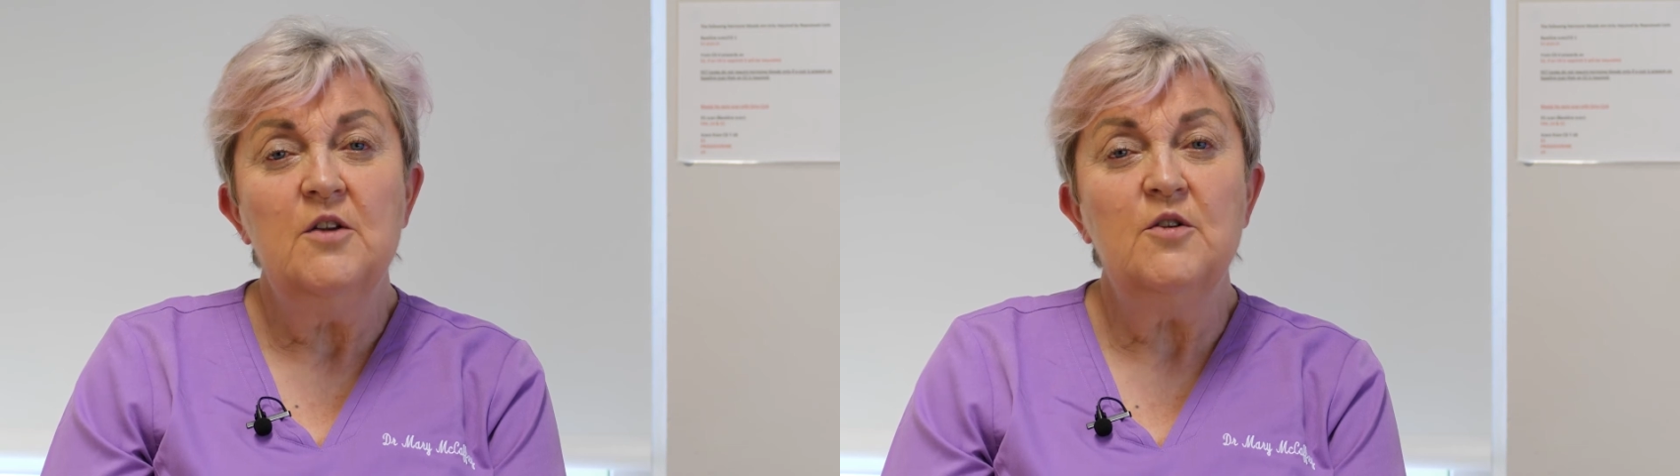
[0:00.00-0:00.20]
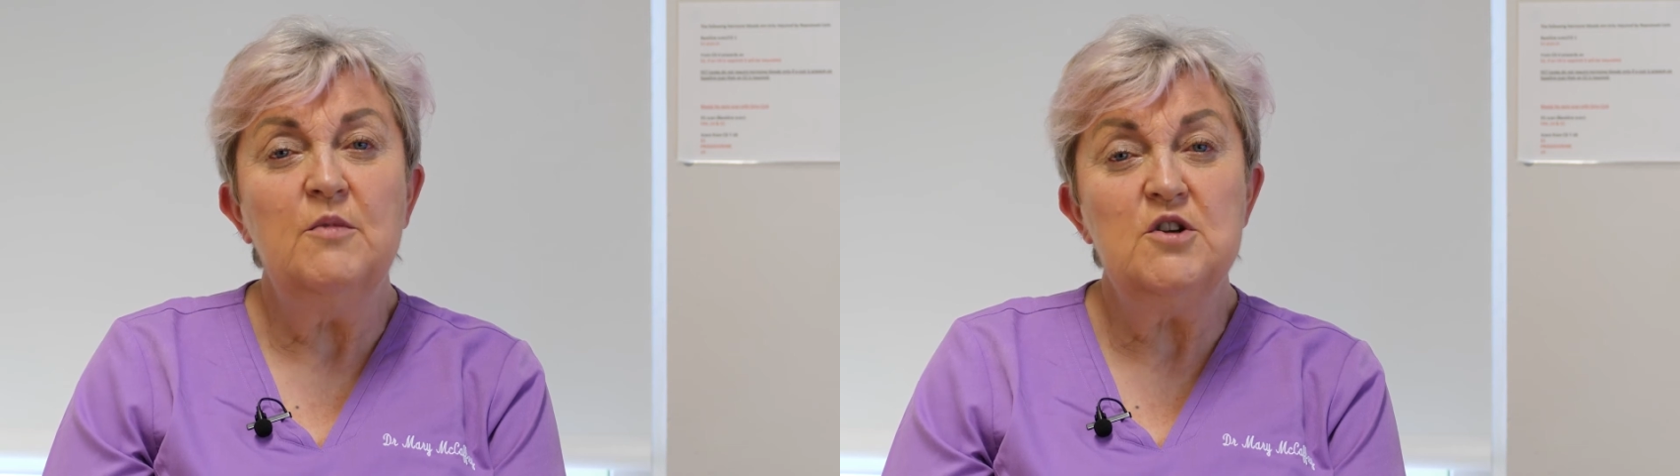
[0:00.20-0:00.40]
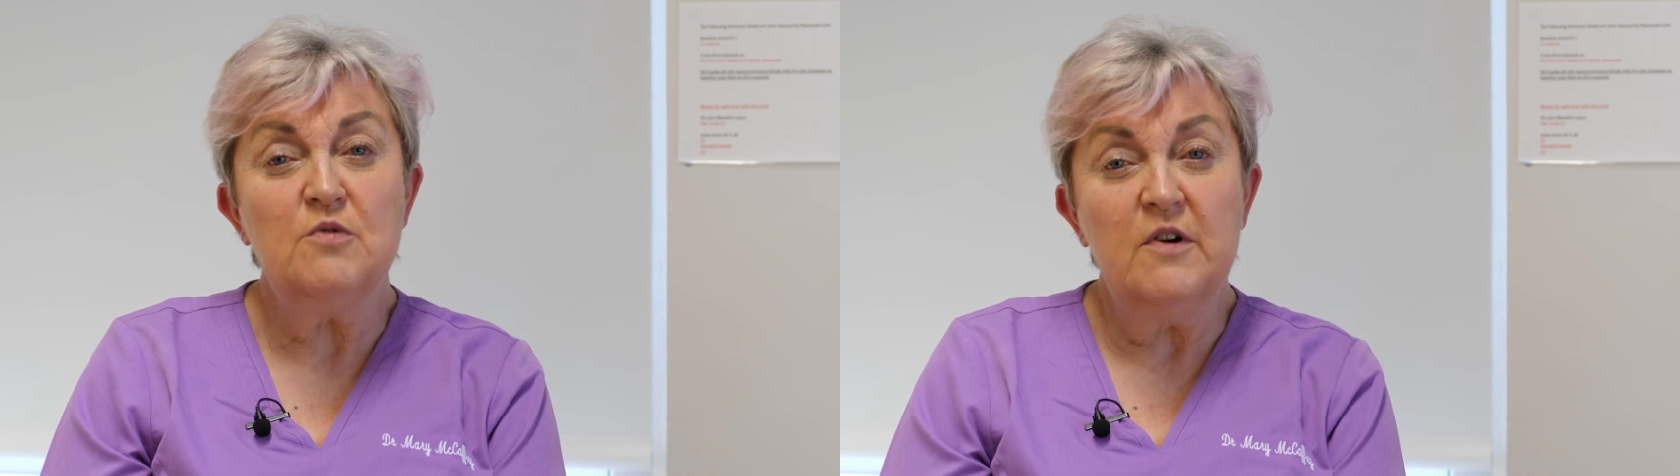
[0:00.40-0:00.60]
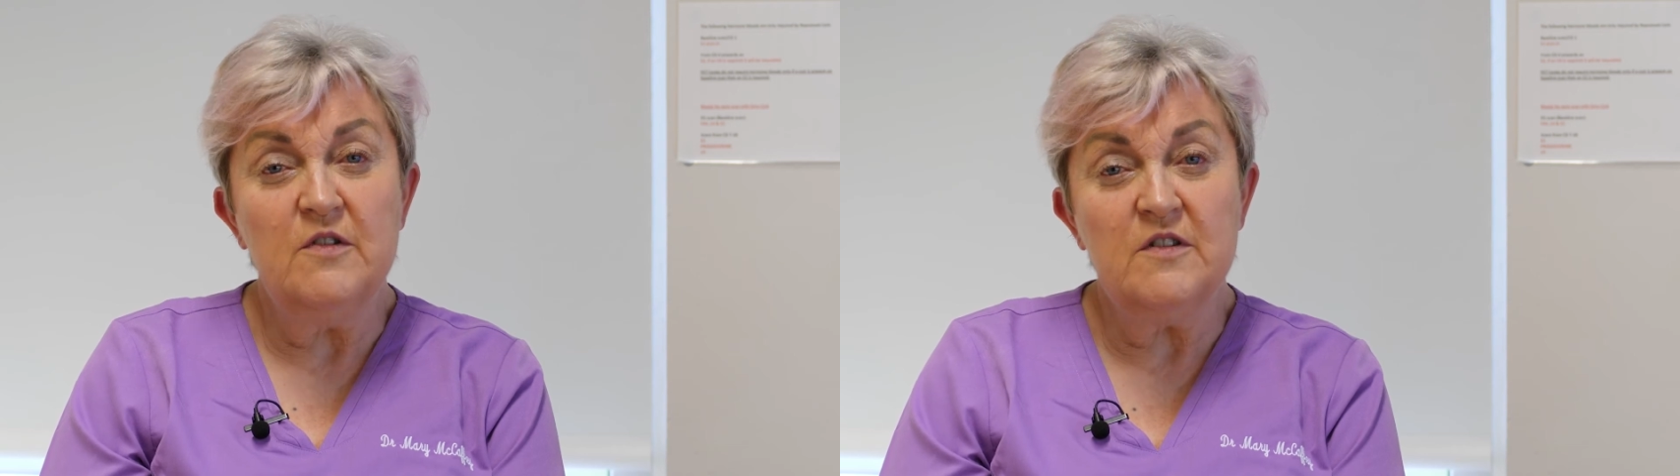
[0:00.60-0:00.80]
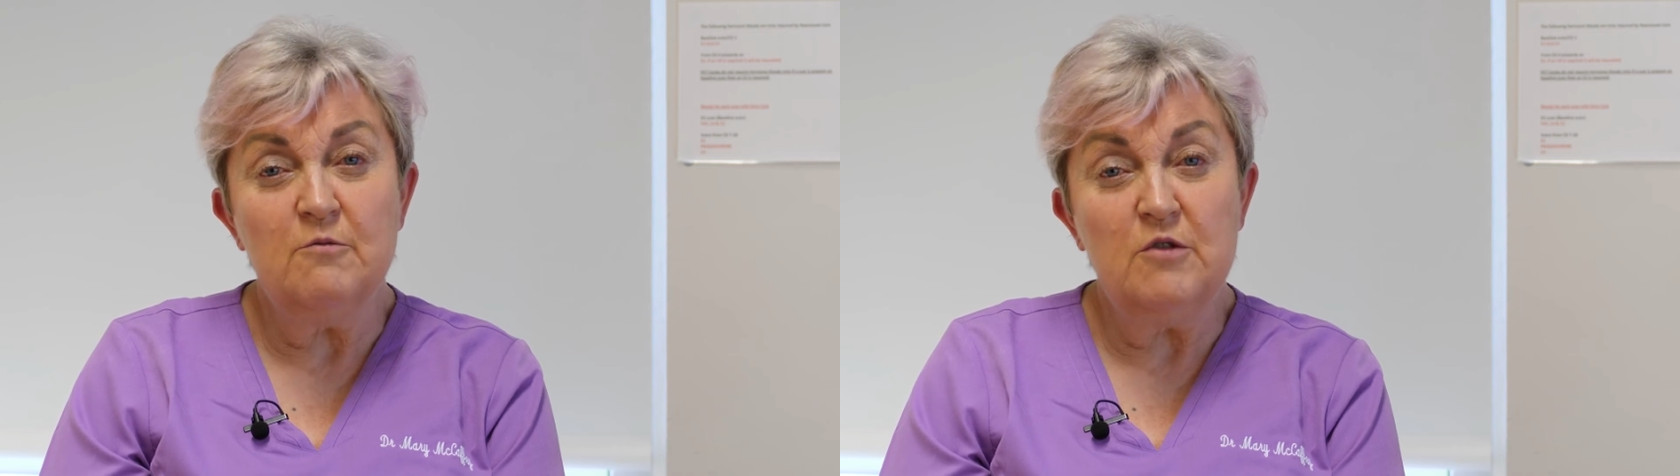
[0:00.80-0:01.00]
the
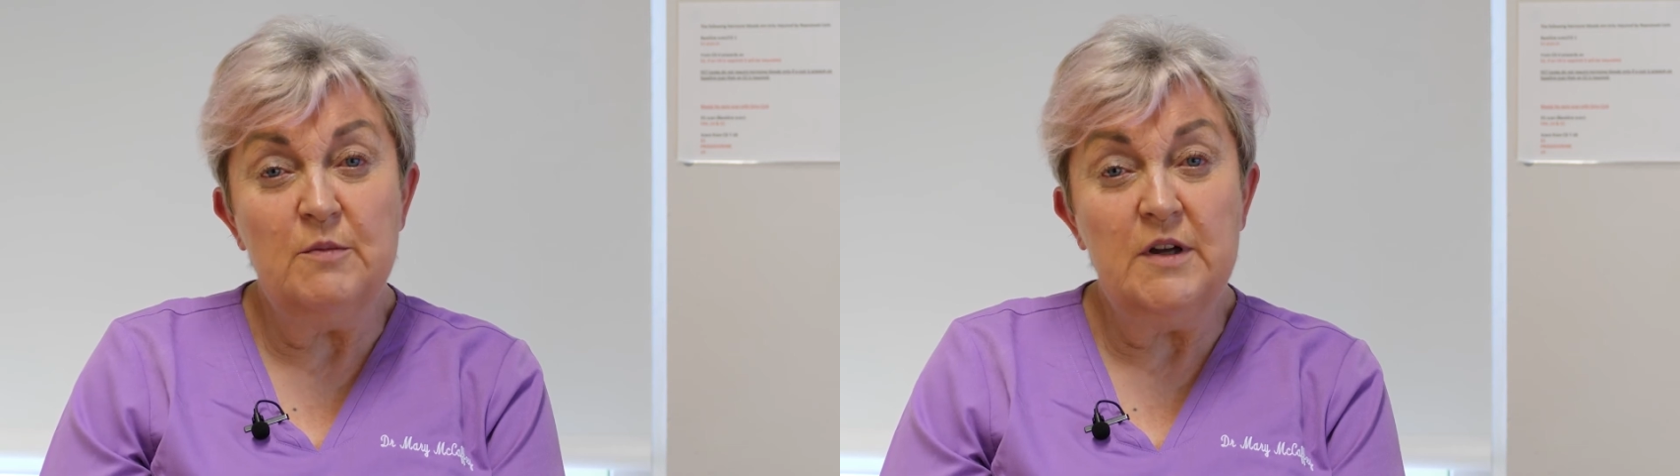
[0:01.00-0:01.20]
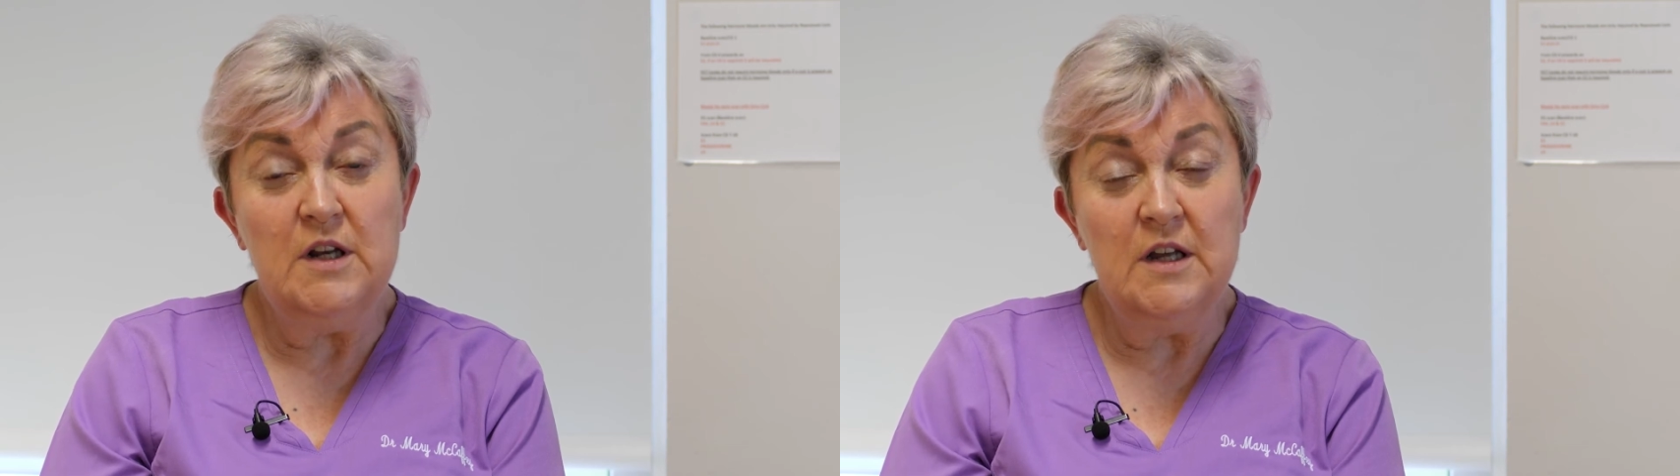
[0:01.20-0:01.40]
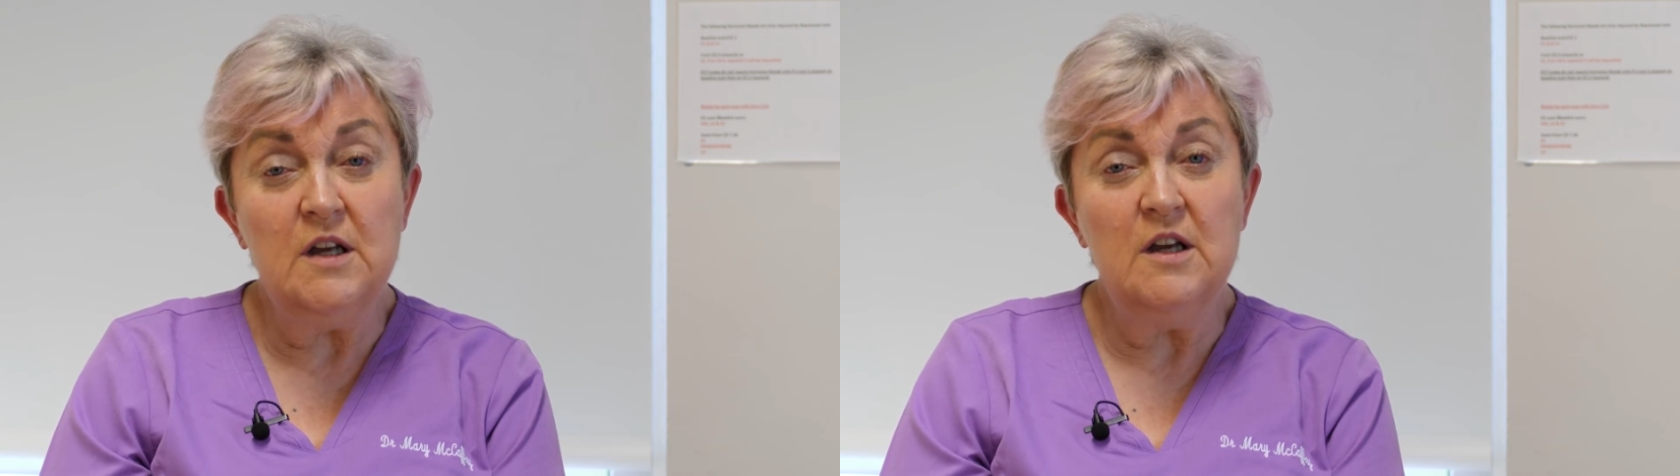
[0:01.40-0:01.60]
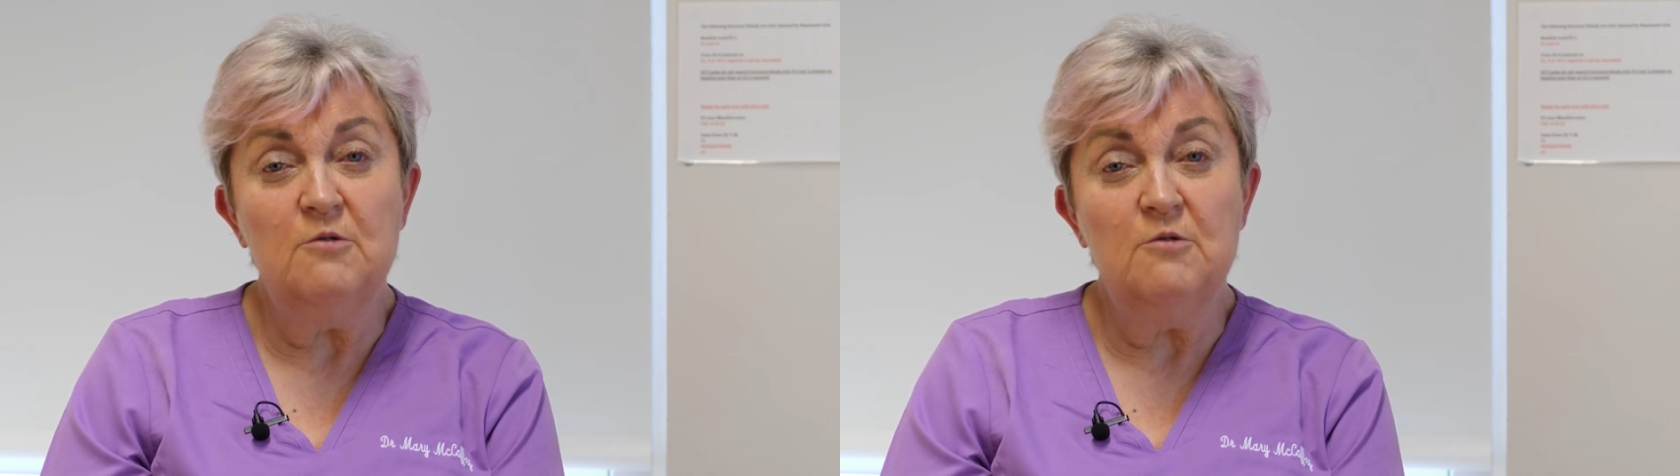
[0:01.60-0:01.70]
midwives will be linking